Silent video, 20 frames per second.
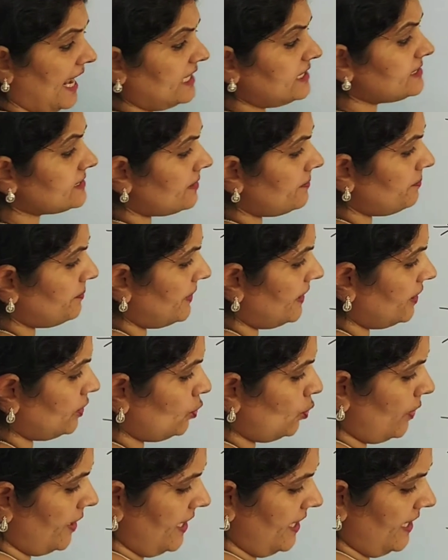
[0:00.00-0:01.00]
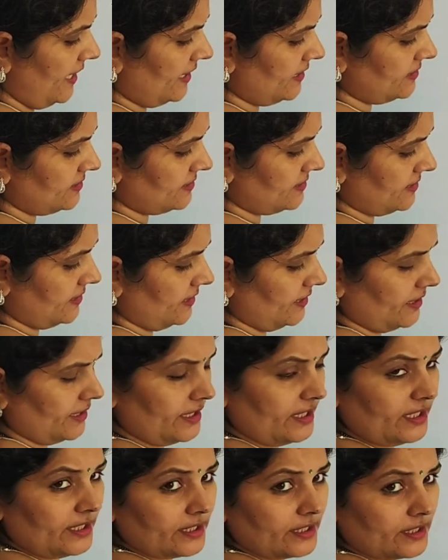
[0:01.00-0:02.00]
As compared to A and
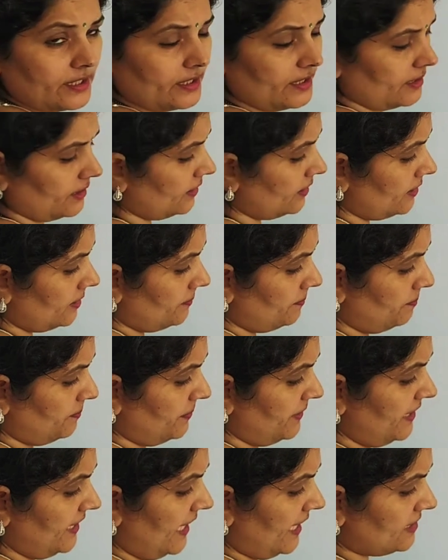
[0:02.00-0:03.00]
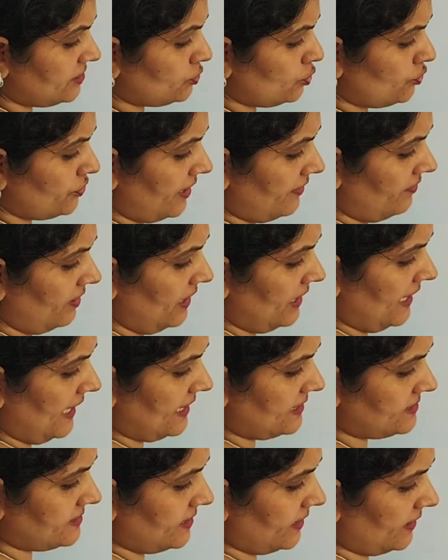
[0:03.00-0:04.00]
C, B has to travel
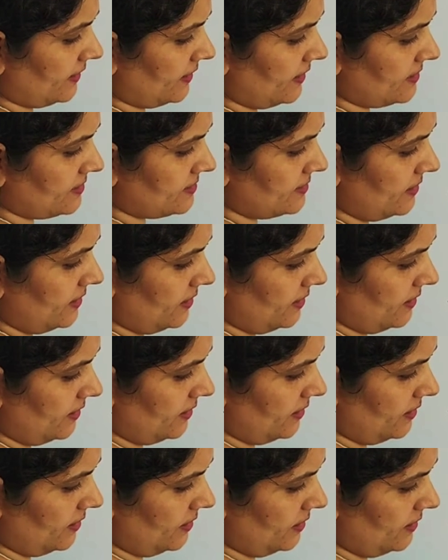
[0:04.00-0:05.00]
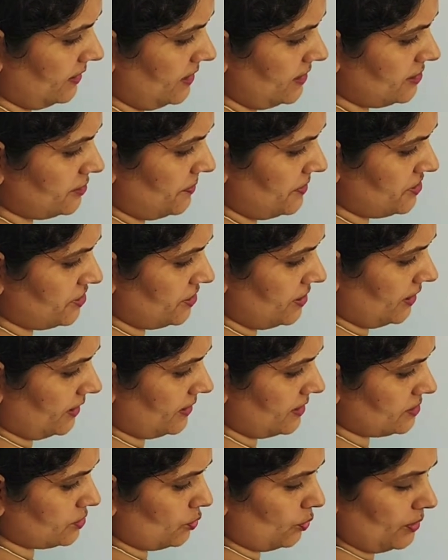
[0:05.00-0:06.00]
less thickness. This much
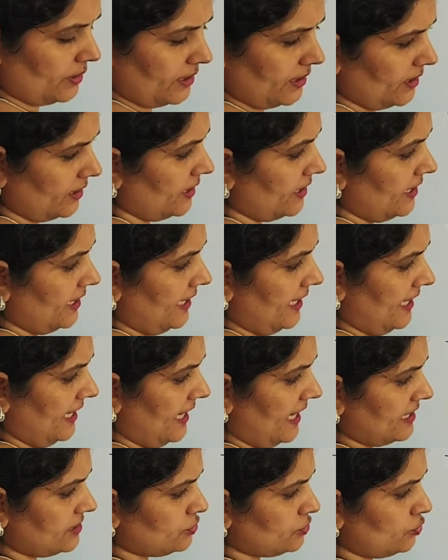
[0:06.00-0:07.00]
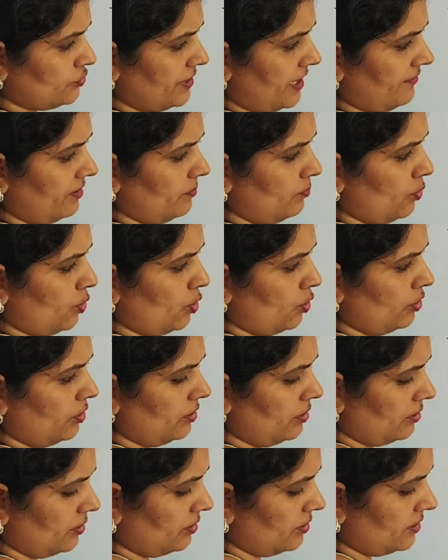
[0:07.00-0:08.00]
thickness only. A has to travel
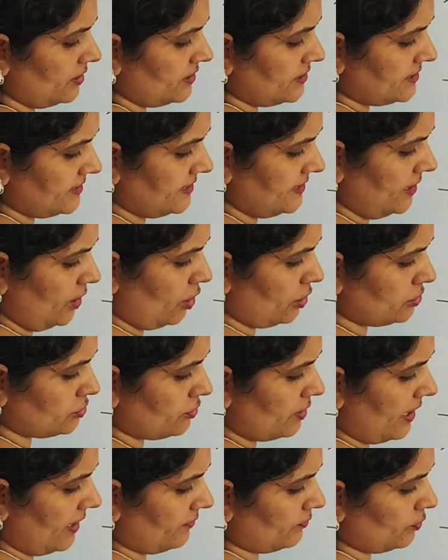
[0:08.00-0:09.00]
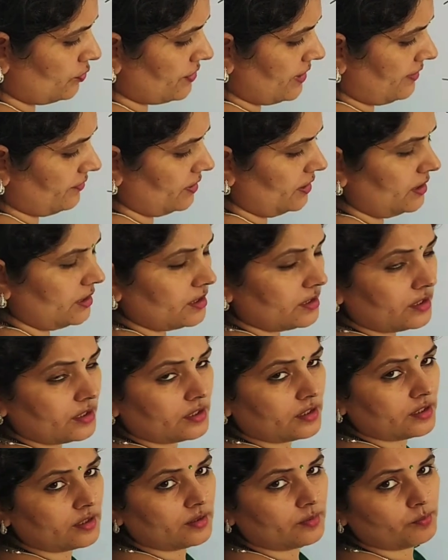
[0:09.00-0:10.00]
more, C also have to travel
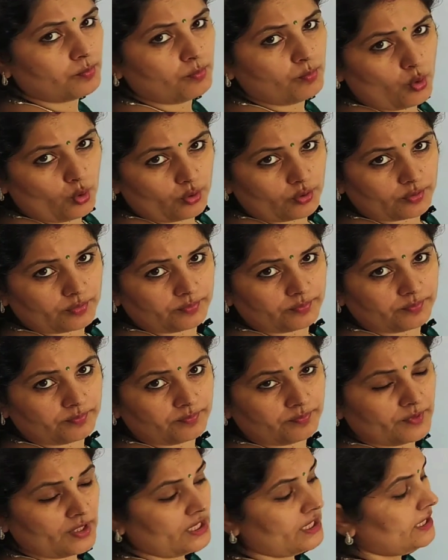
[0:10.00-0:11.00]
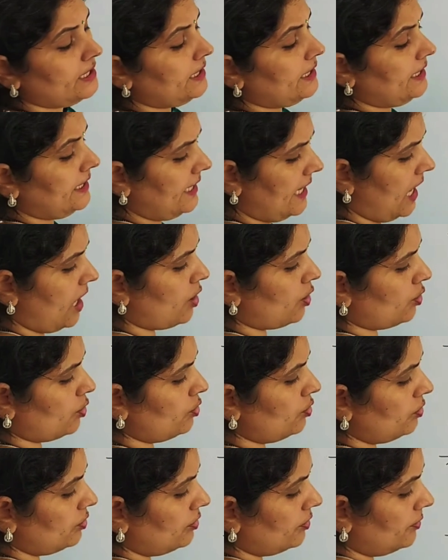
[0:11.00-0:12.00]
more.
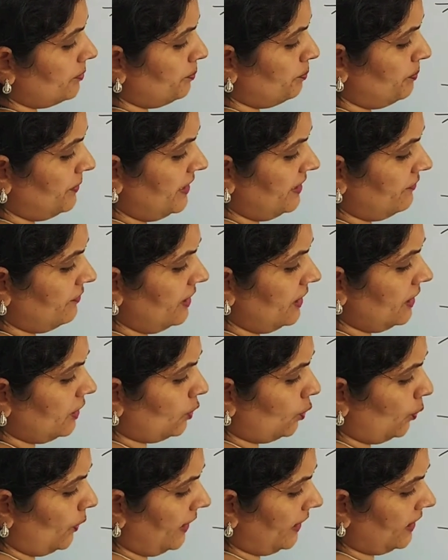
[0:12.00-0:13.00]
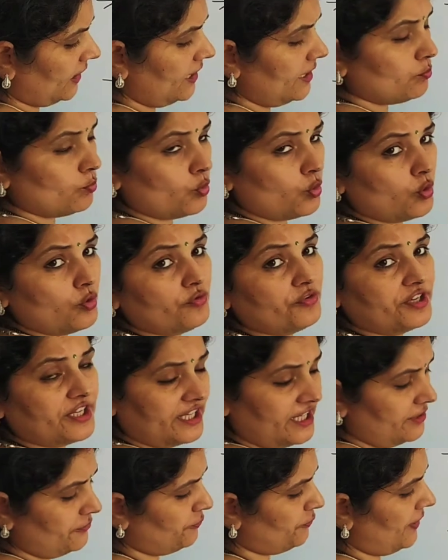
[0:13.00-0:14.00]
Now, B will quickly move,
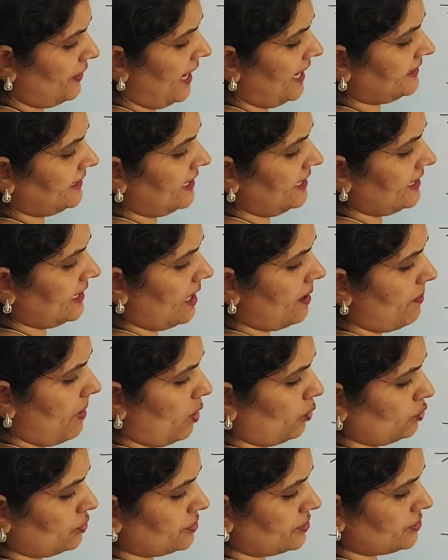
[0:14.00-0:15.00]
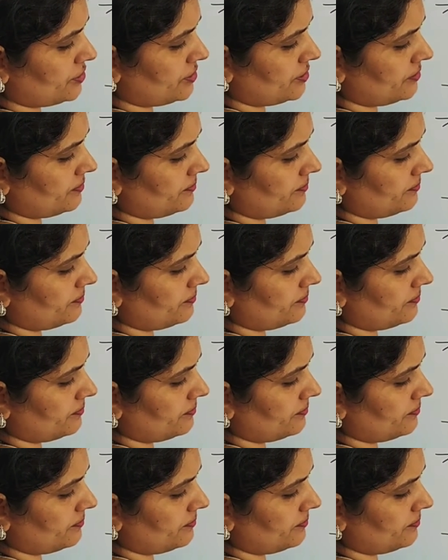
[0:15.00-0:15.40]
refract and come out.